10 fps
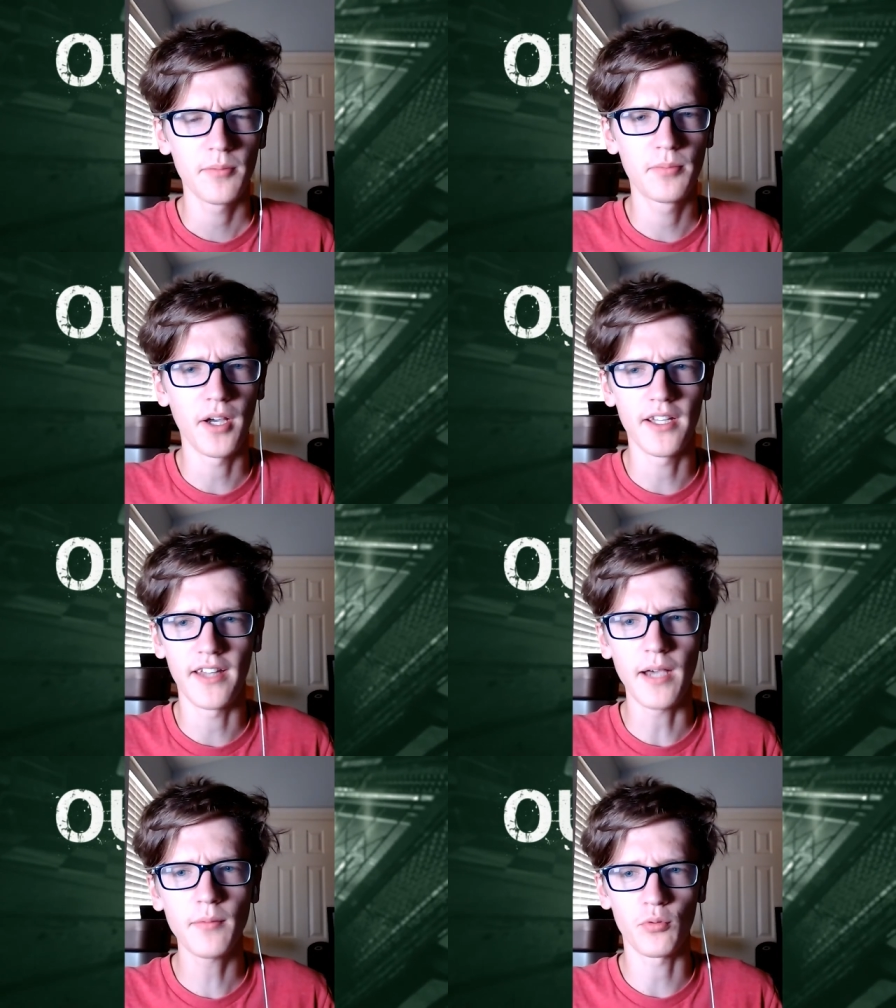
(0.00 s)
But
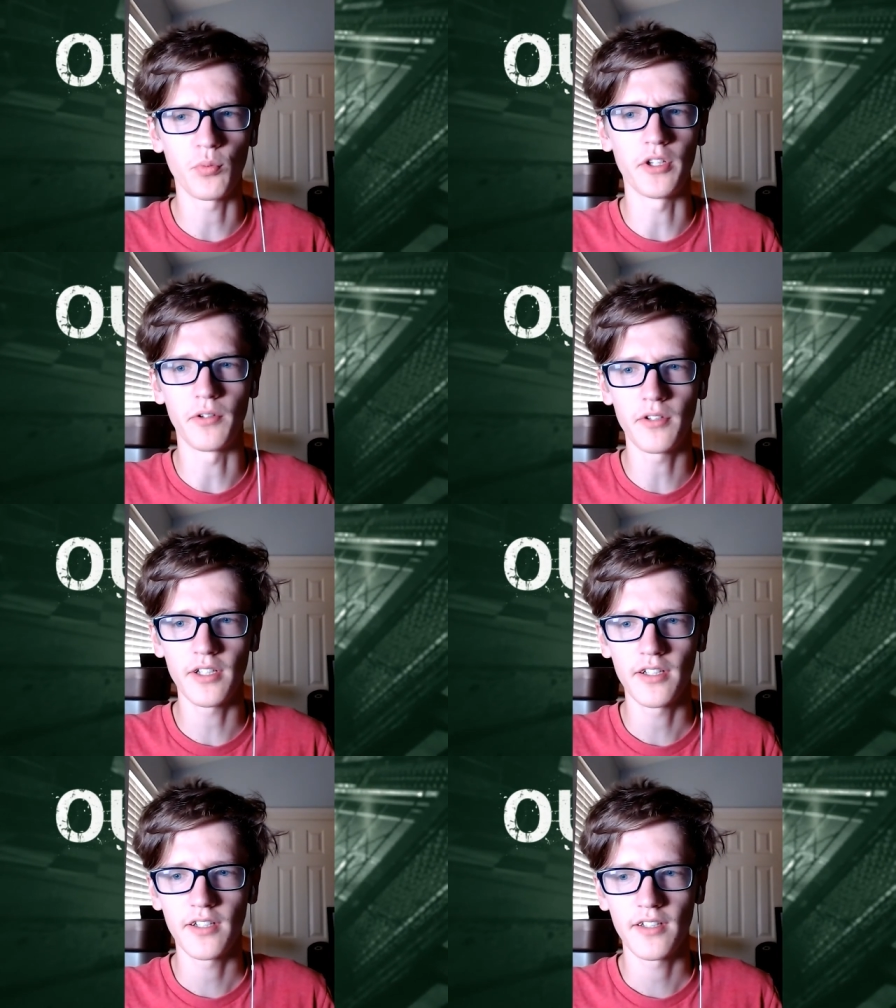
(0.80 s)
that was weird.
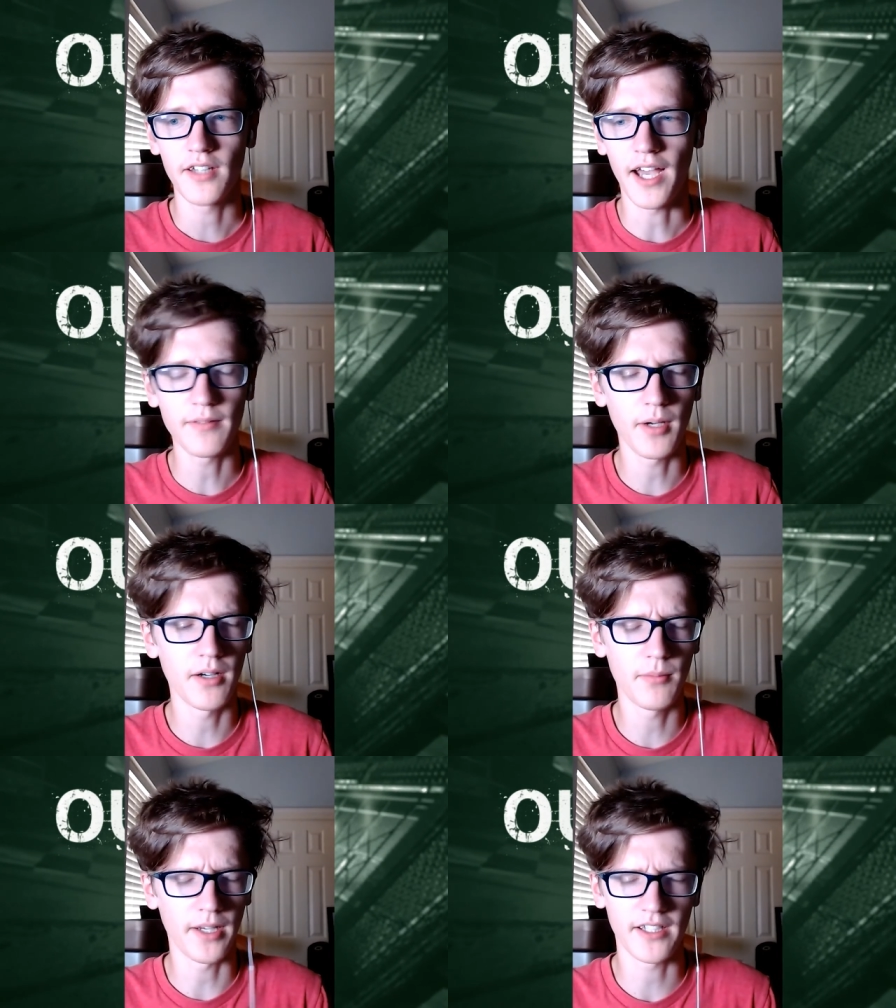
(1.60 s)
I,
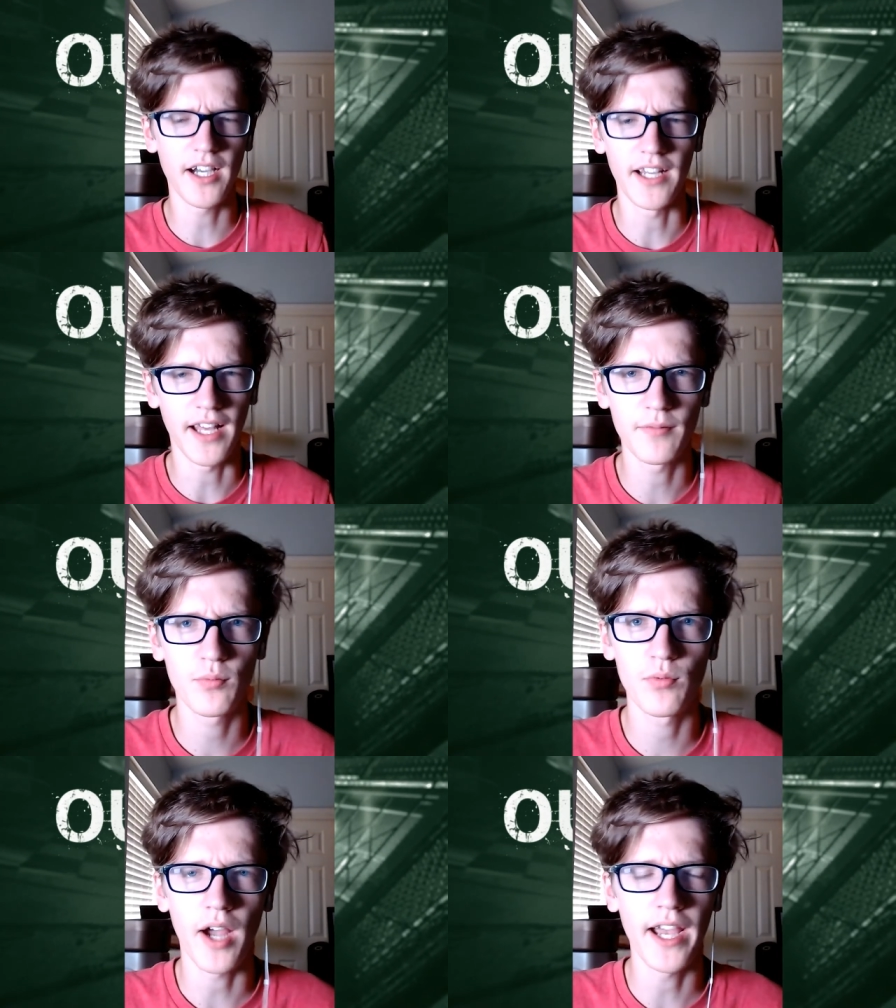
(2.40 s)
oh my god, I,
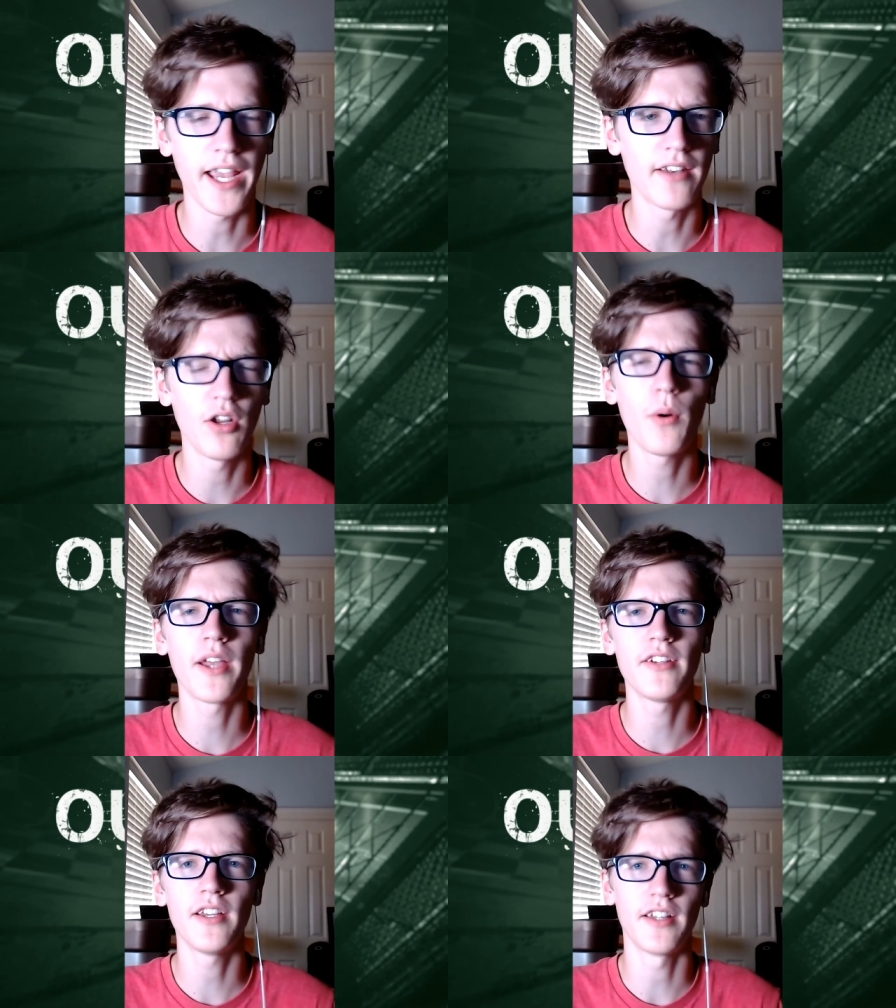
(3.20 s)
I had no
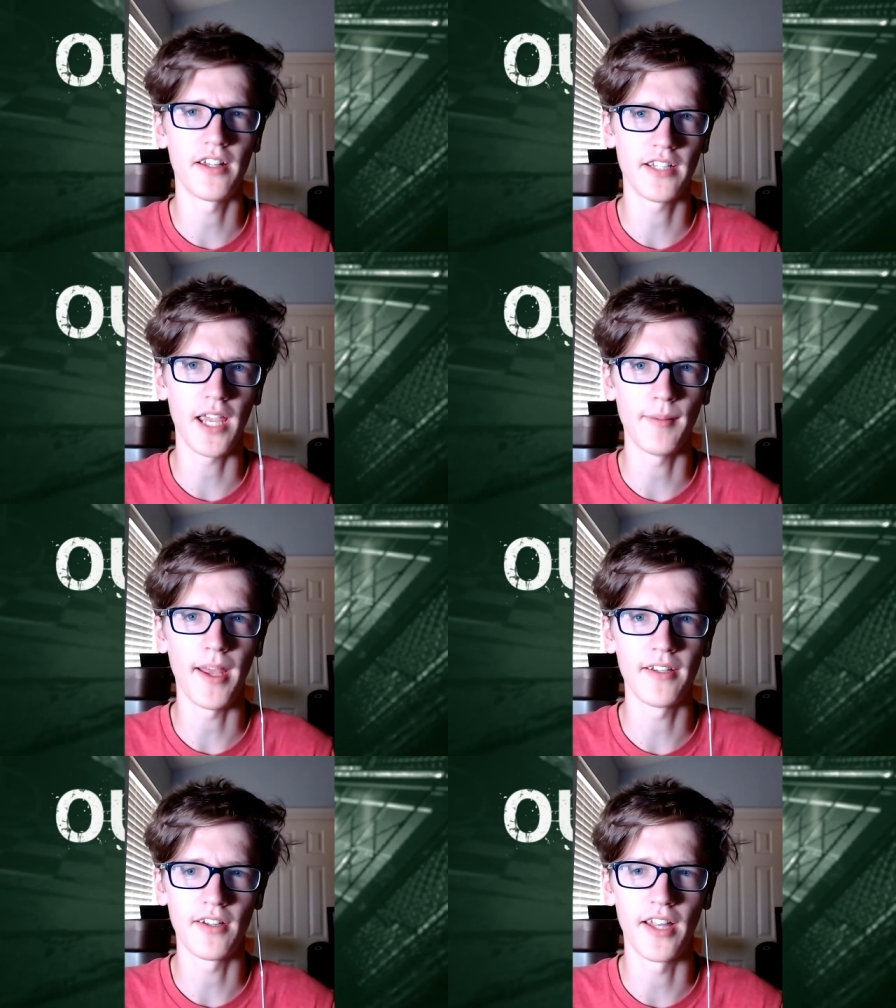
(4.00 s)
idea that the game
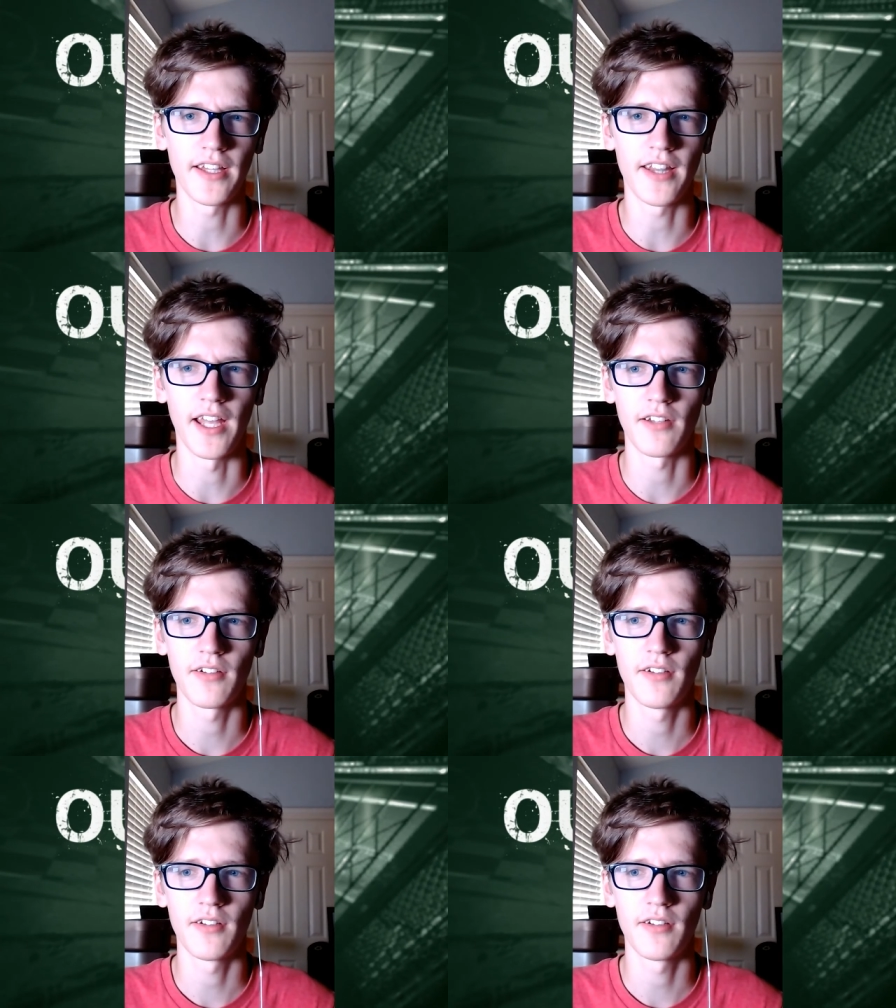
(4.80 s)
ended like that.